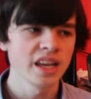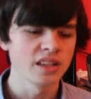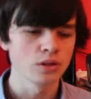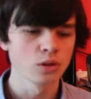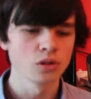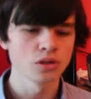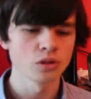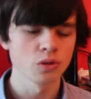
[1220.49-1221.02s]
It's
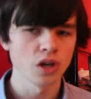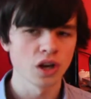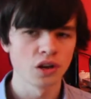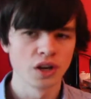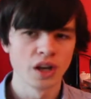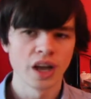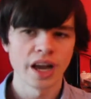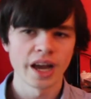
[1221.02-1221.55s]
also
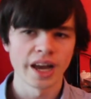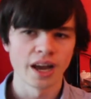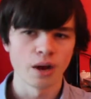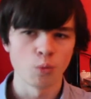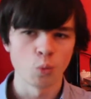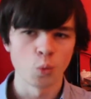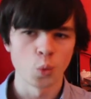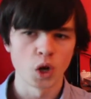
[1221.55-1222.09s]
got uh,
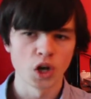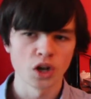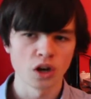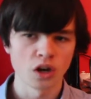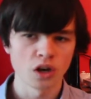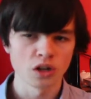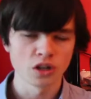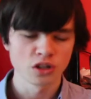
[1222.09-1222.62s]

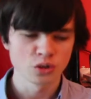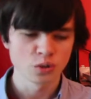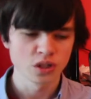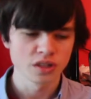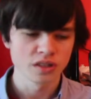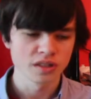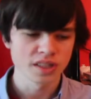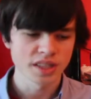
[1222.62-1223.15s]

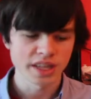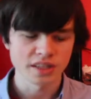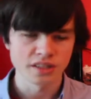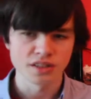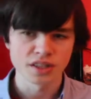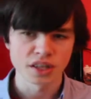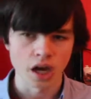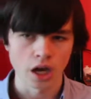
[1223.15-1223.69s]
100
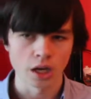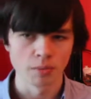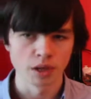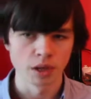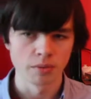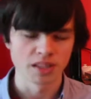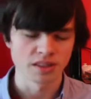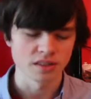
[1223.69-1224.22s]
second time
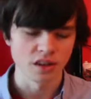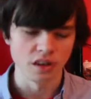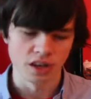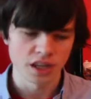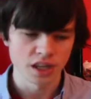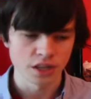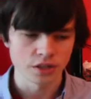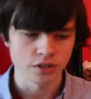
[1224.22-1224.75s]
limits on
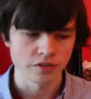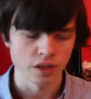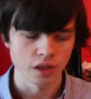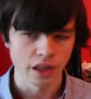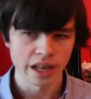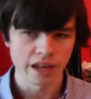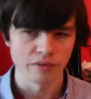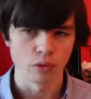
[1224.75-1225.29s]
each of the
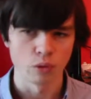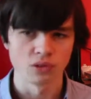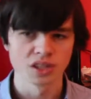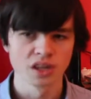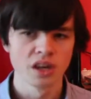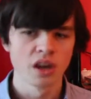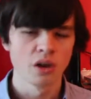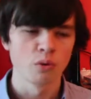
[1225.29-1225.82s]

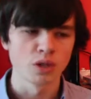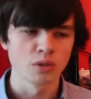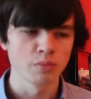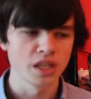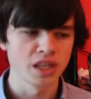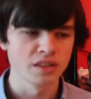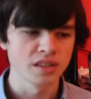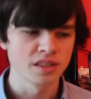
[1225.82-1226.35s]
levels, which
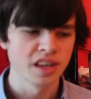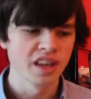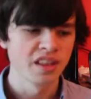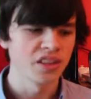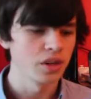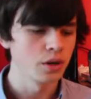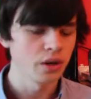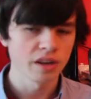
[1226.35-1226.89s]
means
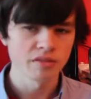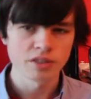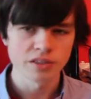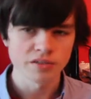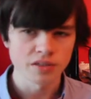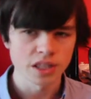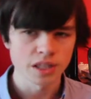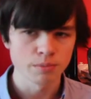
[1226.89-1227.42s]
they don't have any
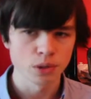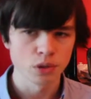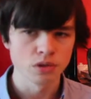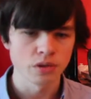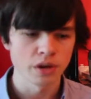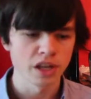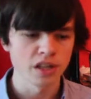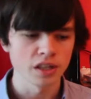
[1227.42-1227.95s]
flagpoles
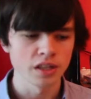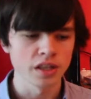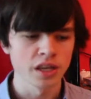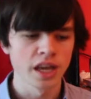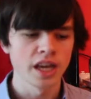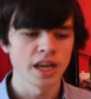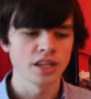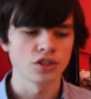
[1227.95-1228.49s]
or anything.
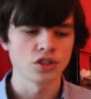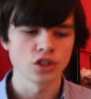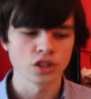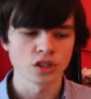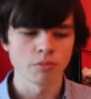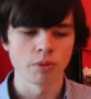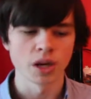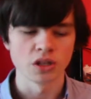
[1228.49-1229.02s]
It's
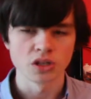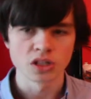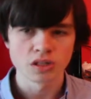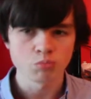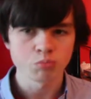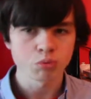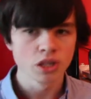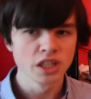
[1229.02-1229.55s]
just about
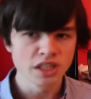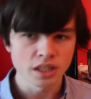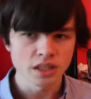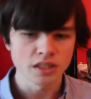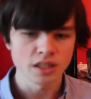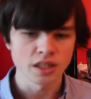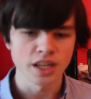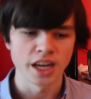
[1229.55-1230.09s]
sprinting
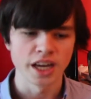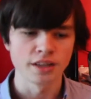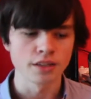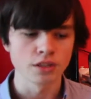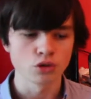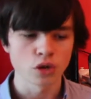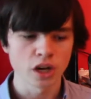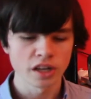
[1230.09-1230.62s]
to the end
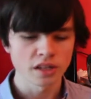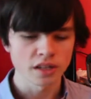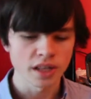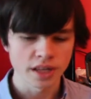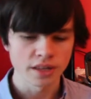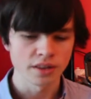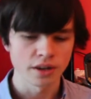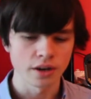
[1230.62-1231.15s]
and trying to
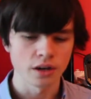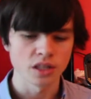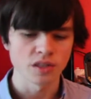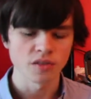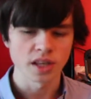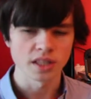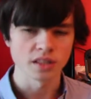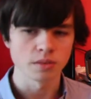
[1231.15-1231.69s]
get there as
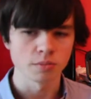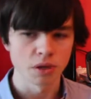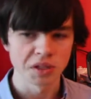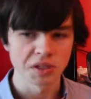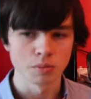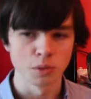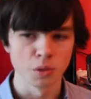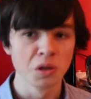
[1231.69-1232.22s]
fast as
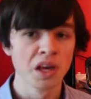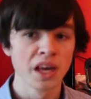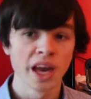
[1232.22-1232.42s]
possible.